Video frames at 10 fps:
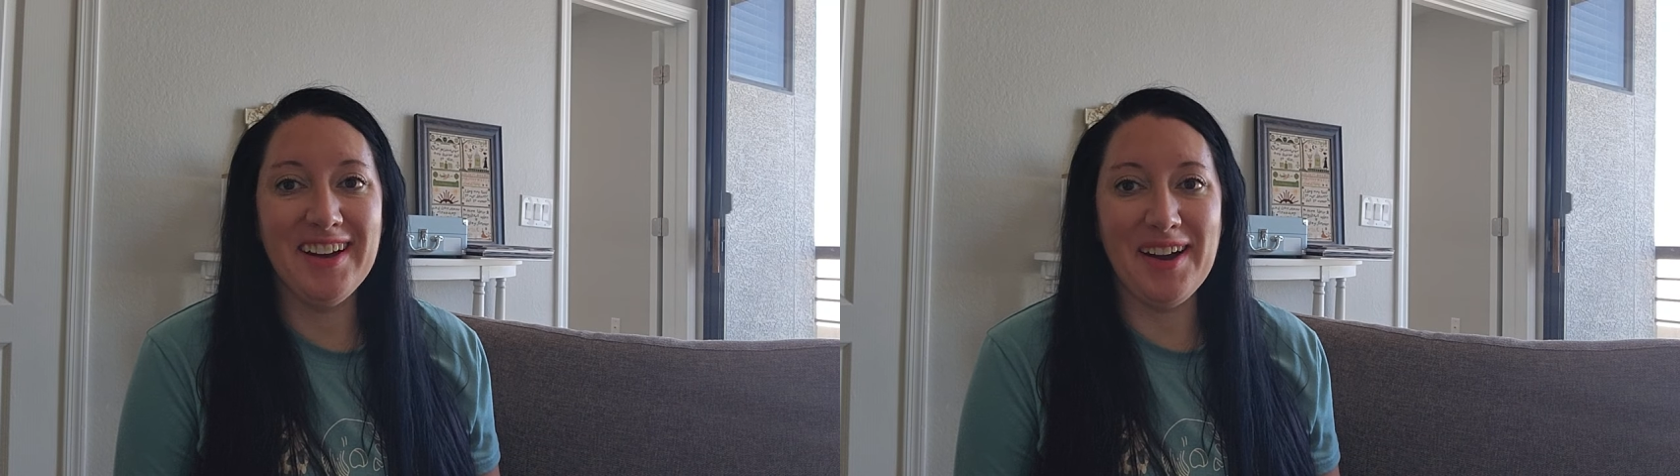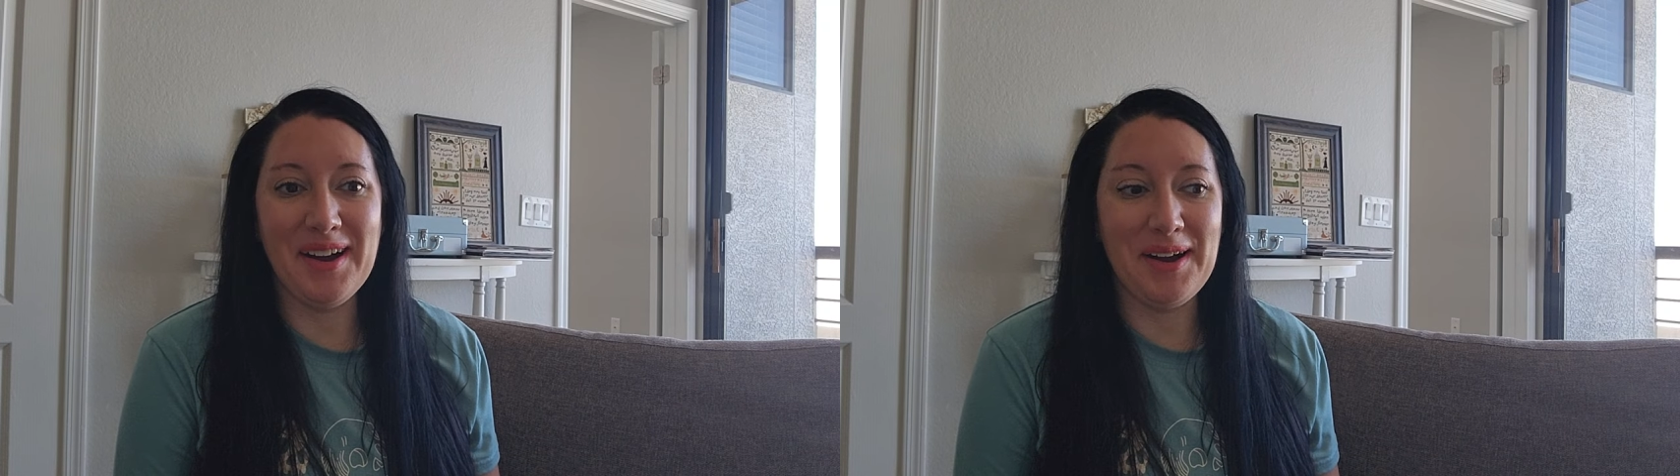
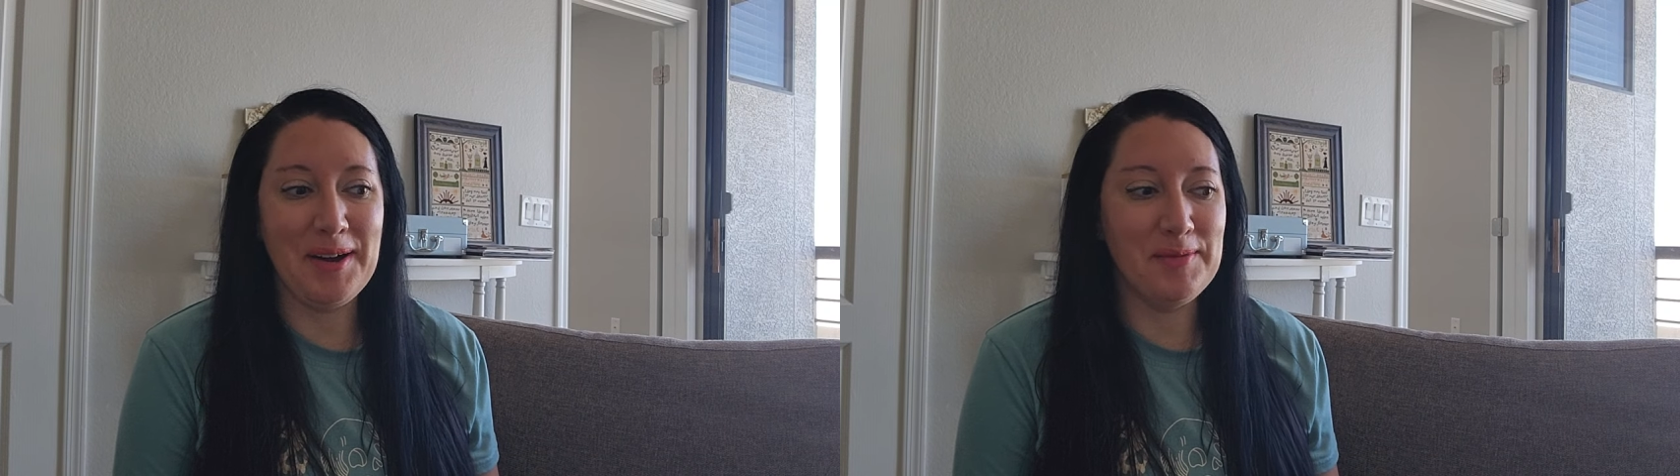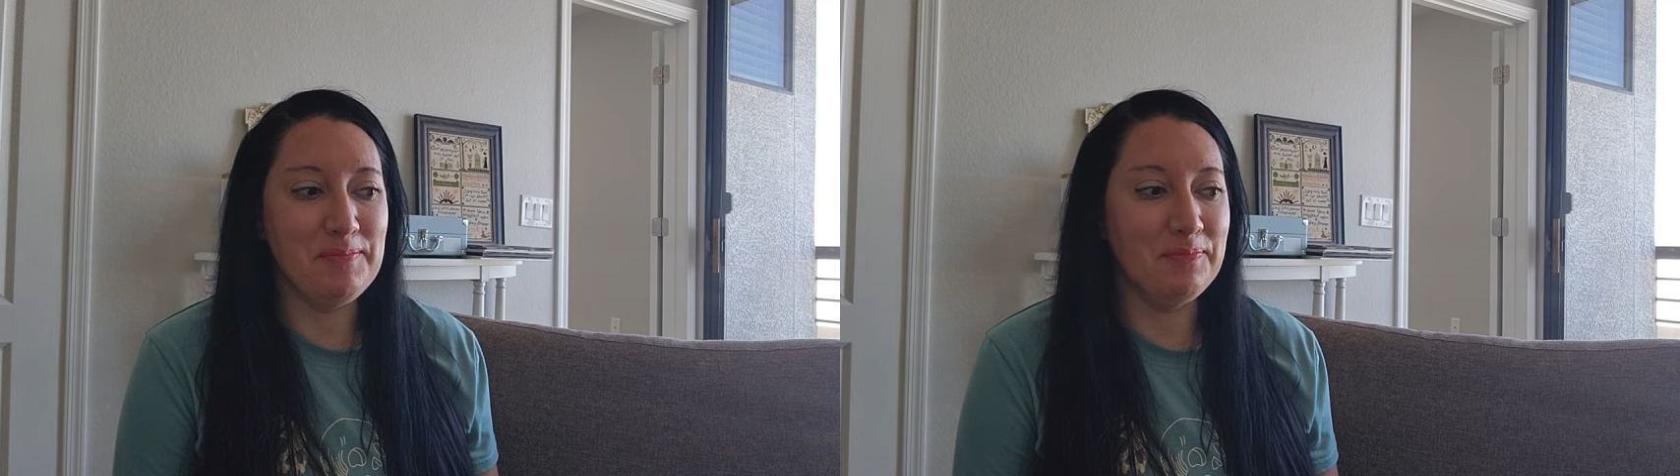
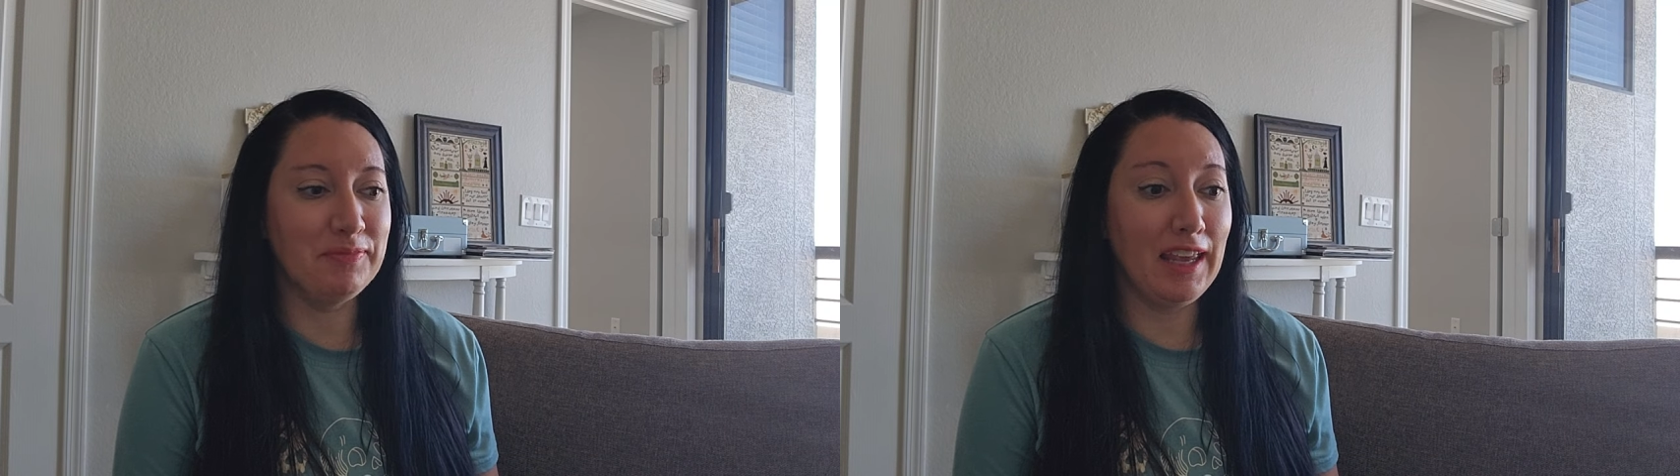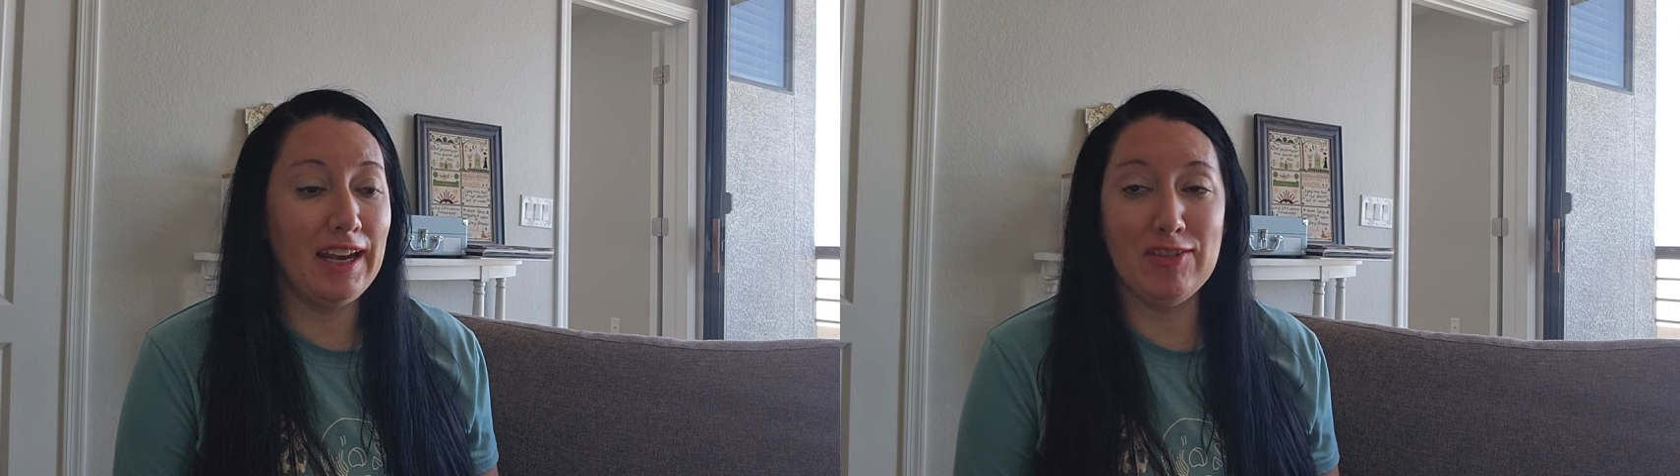Um,
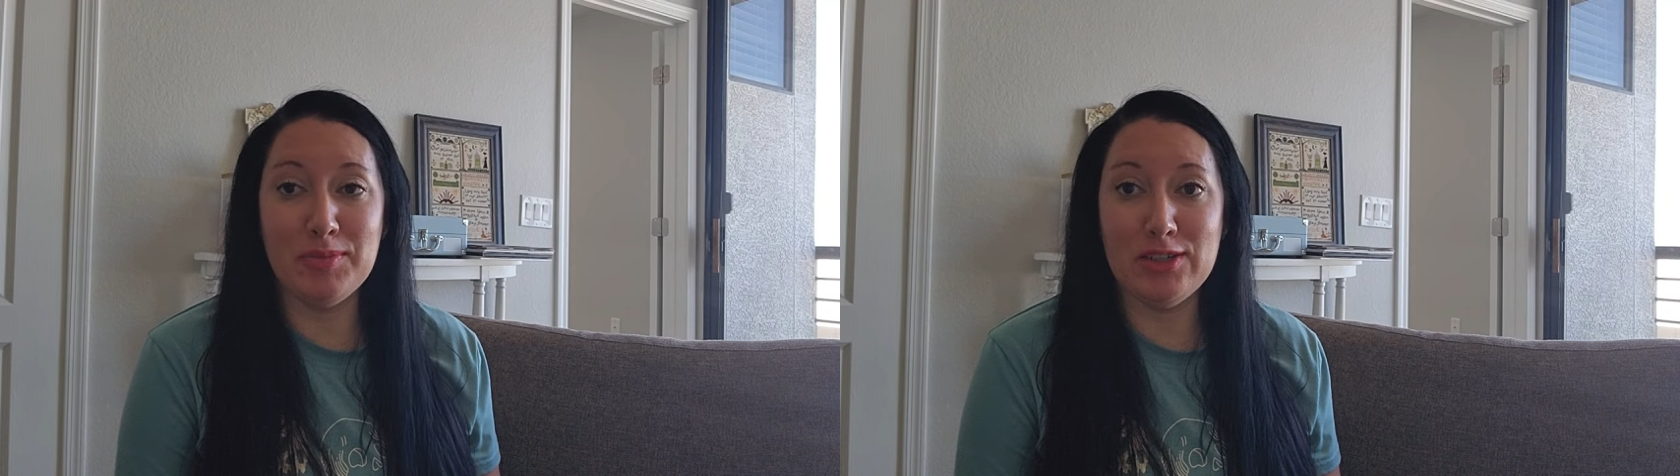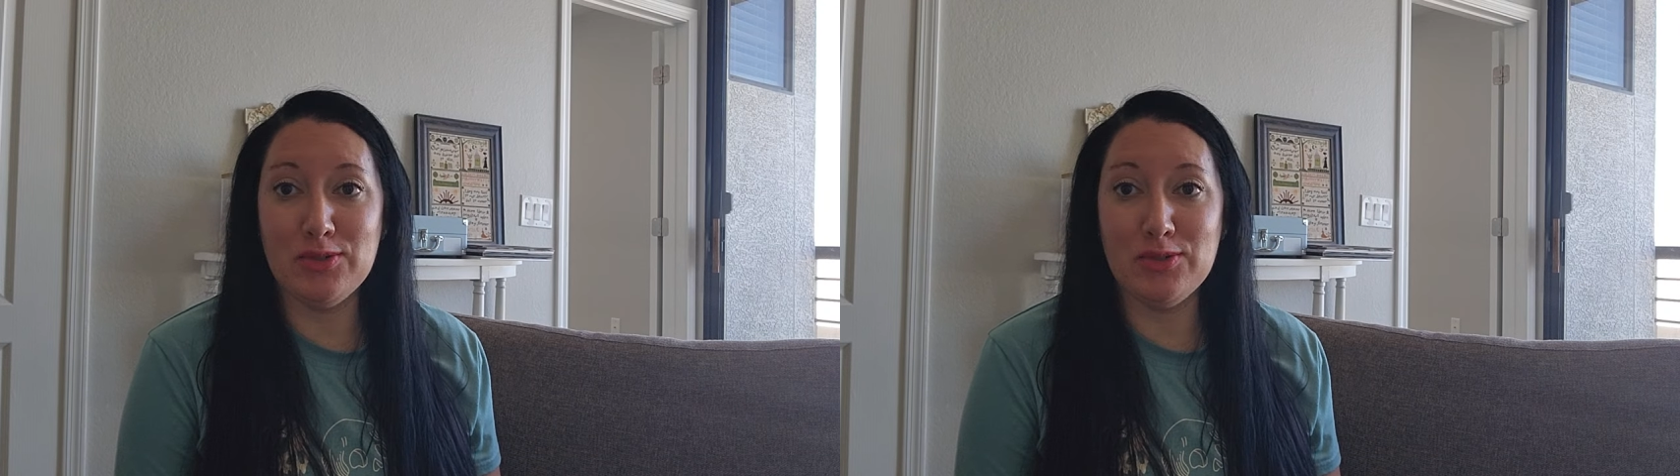and I've been